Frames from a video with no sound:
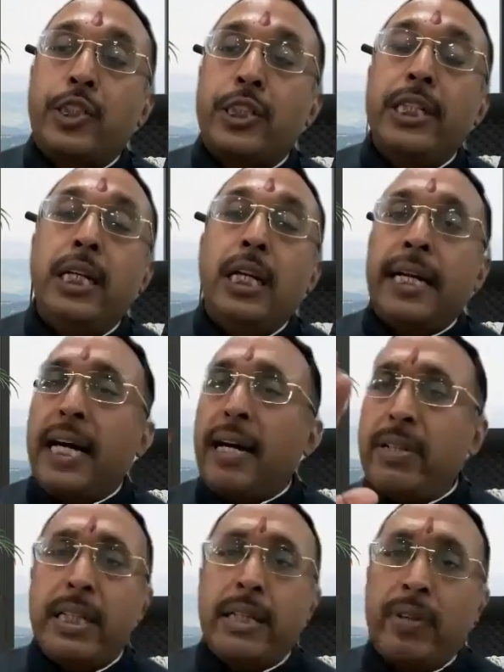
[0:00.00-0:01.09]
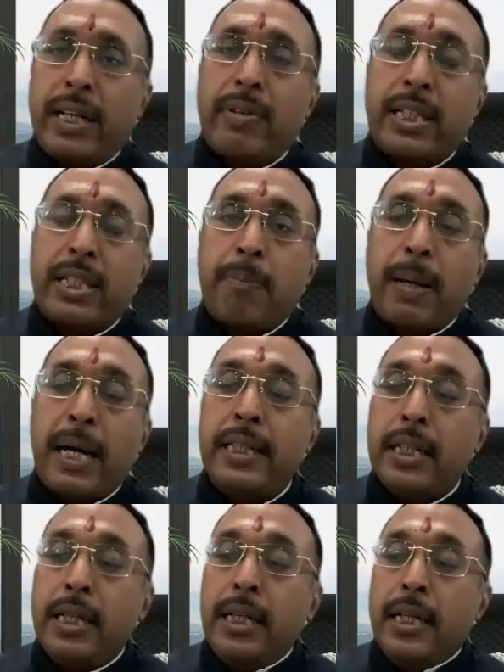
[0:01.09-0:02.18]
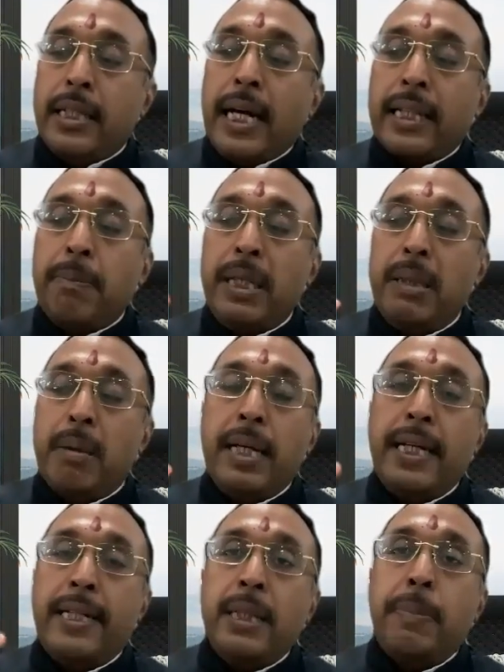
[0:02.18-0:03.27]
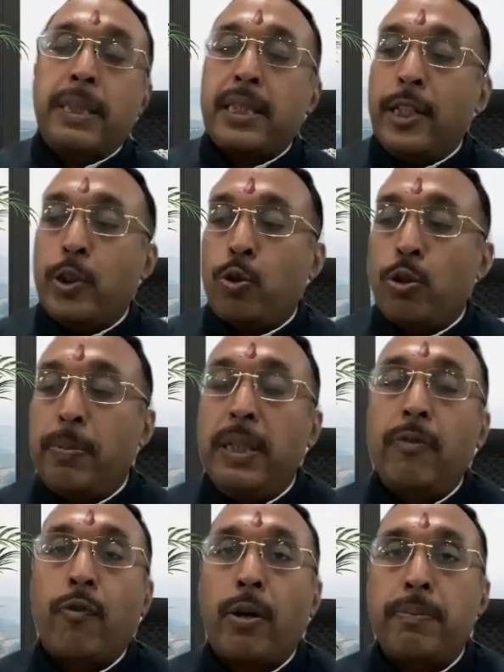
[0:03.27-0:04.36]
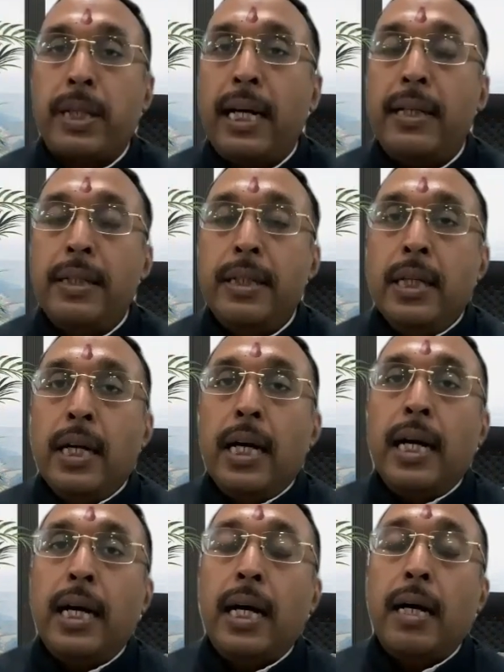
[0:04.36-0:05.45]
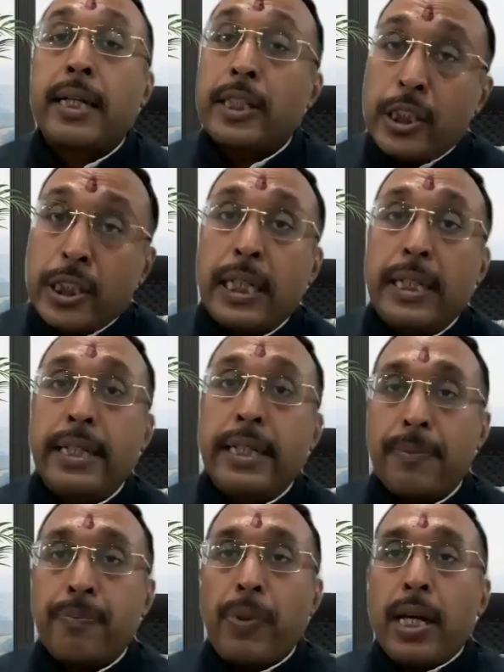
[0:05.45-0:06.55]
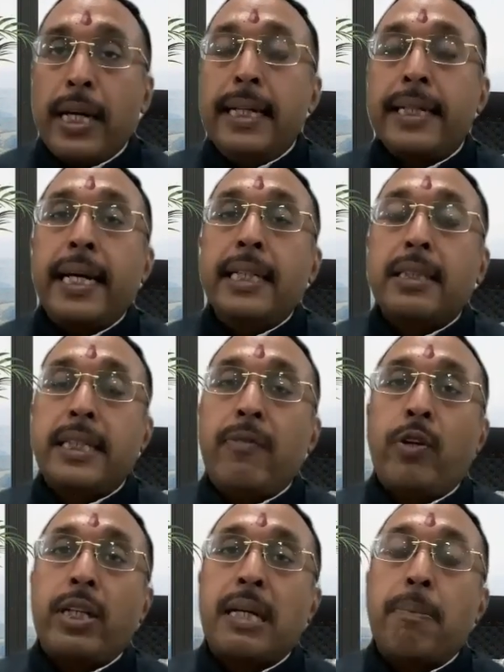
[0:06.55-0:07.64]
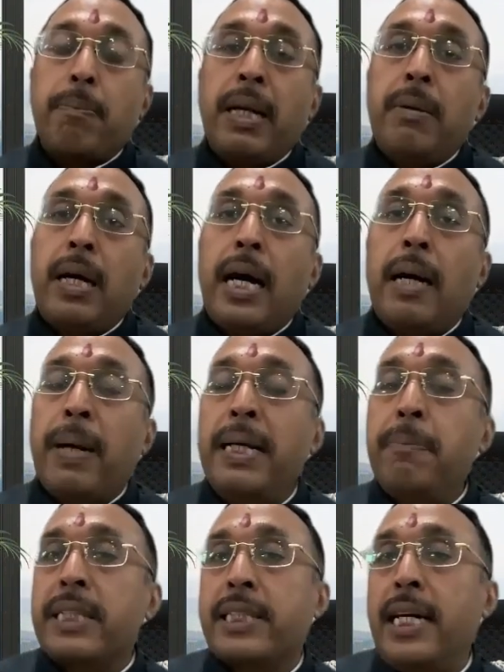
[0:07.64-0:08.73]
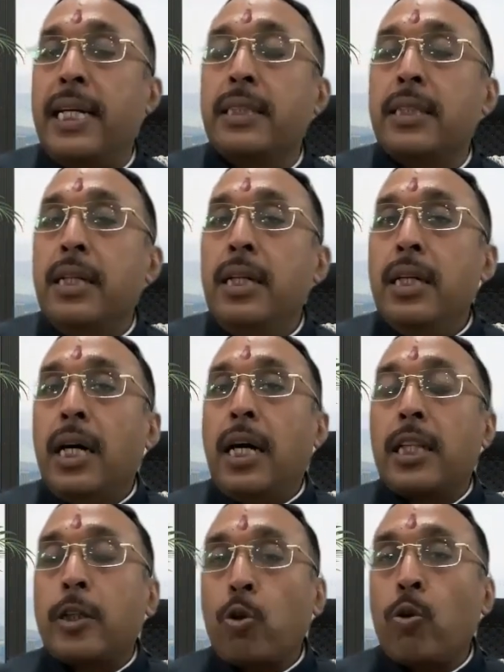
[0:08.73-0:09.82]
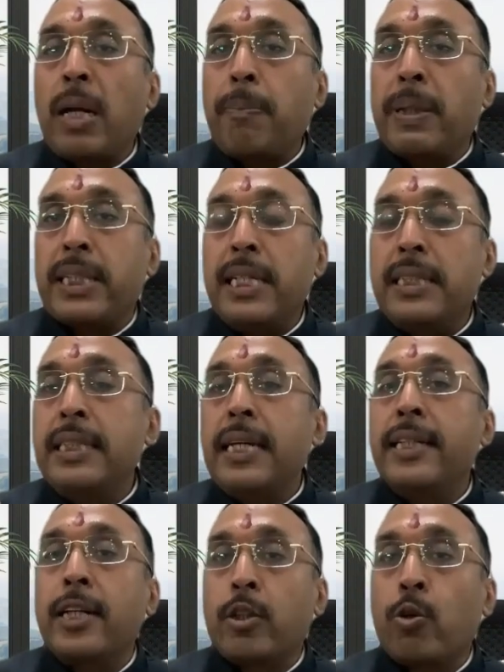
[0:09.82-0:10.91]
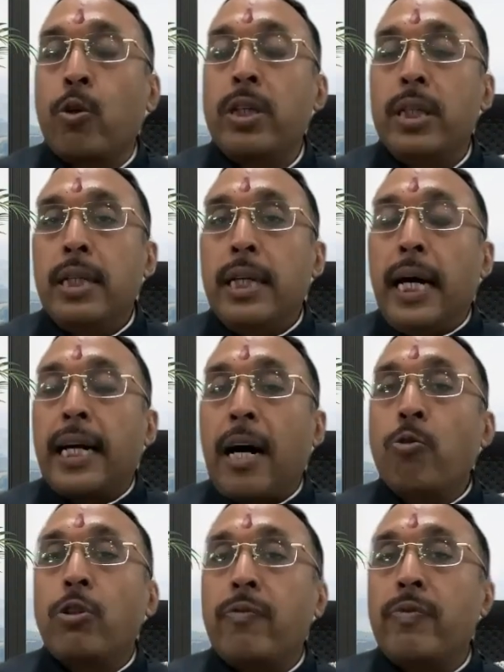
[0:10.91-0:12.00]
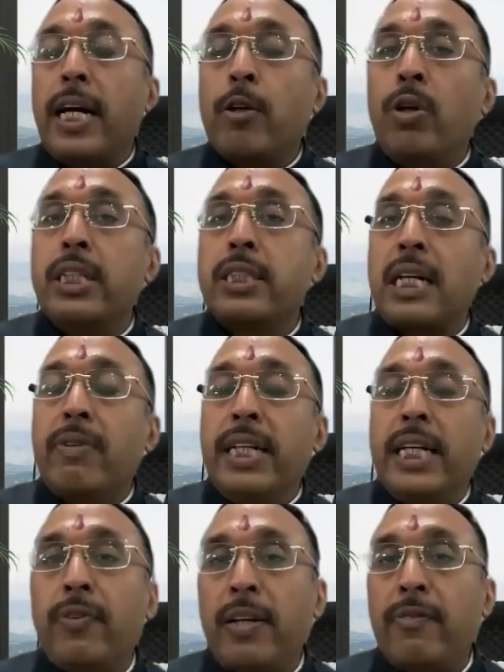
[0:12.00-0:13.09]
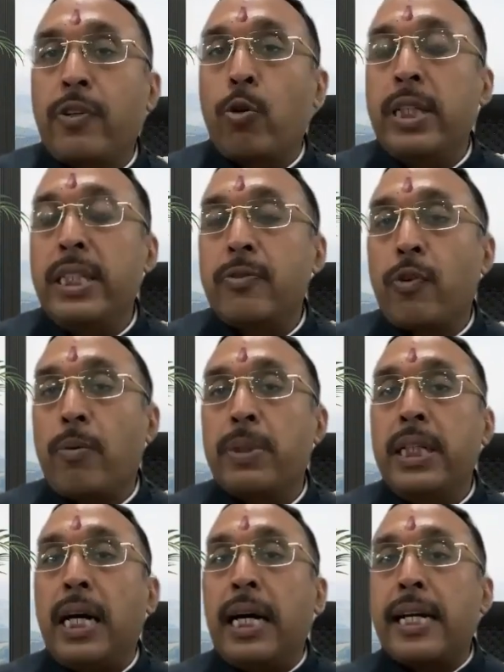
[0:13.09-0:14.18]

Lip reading: steel and everything, whatever they are buying, that the minimum 80% should be from the registered dealer. In case, say for example, my purchase, the total purchase is 100 crore and out of that only 75 crore is from the